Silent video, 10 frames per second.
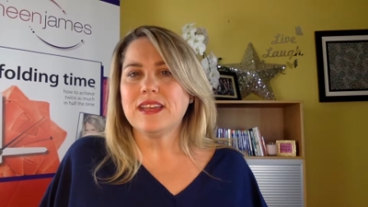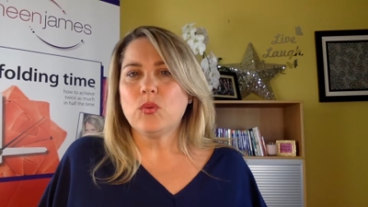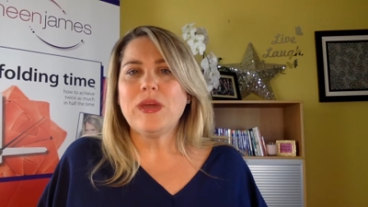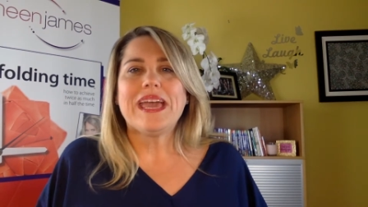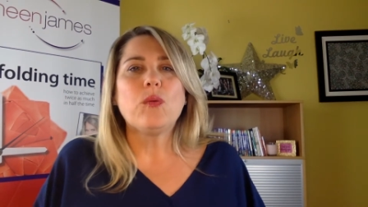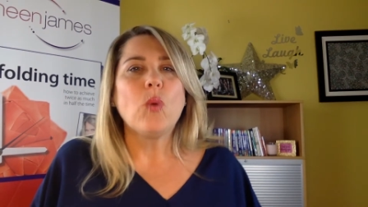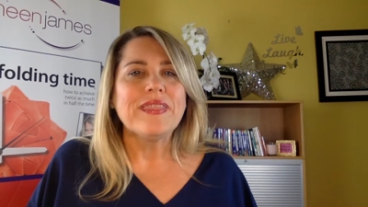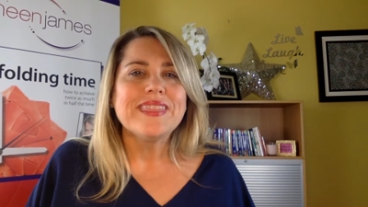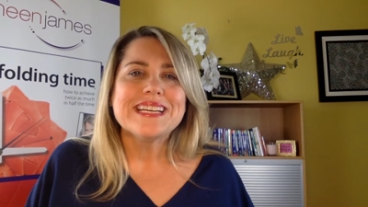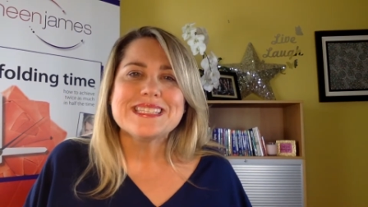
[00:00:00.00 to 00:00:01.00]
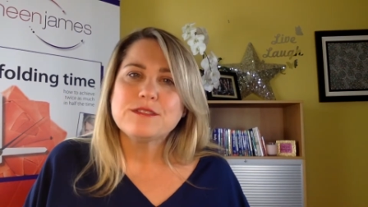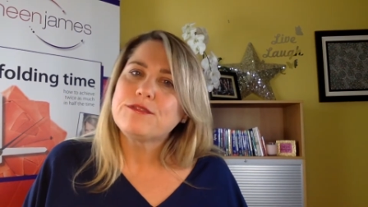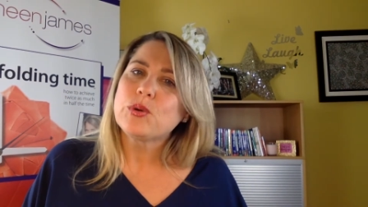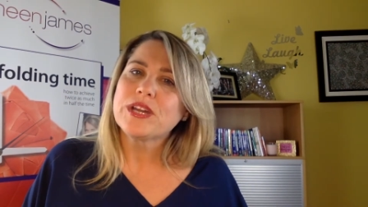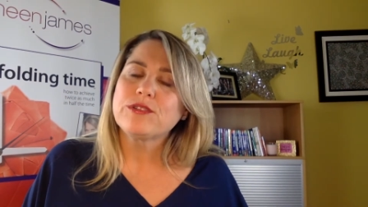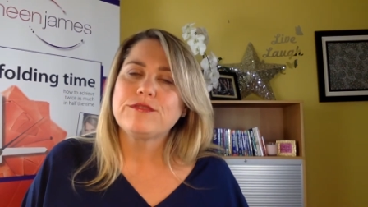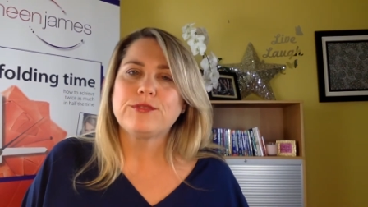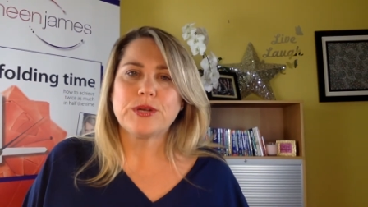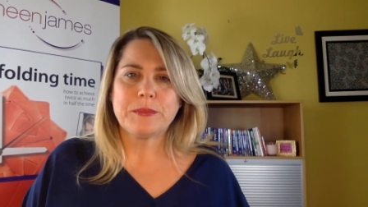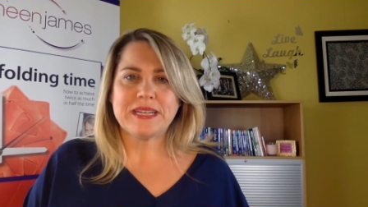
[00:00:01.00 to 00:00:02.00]
We get
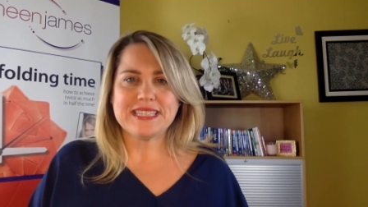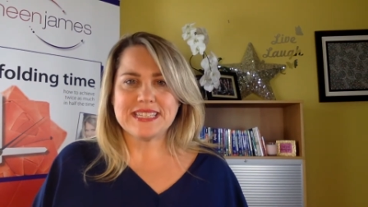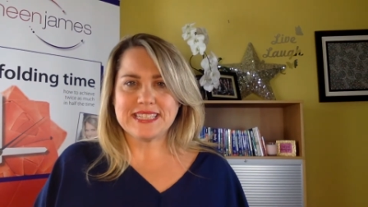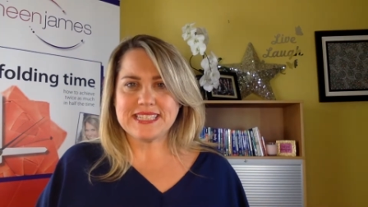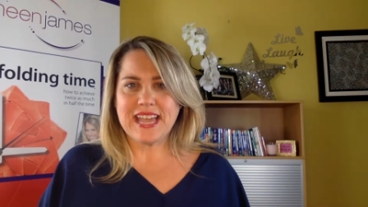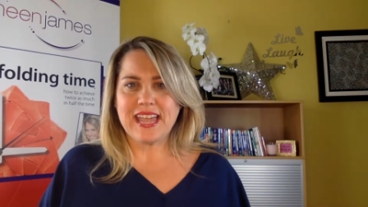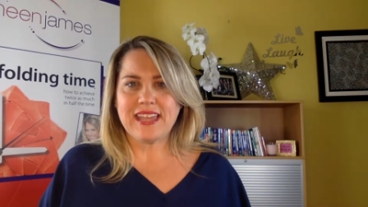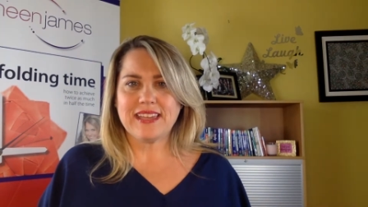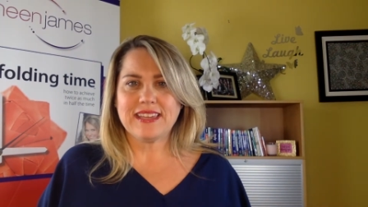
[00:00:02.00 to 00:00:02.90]
1,440 minutes in a day.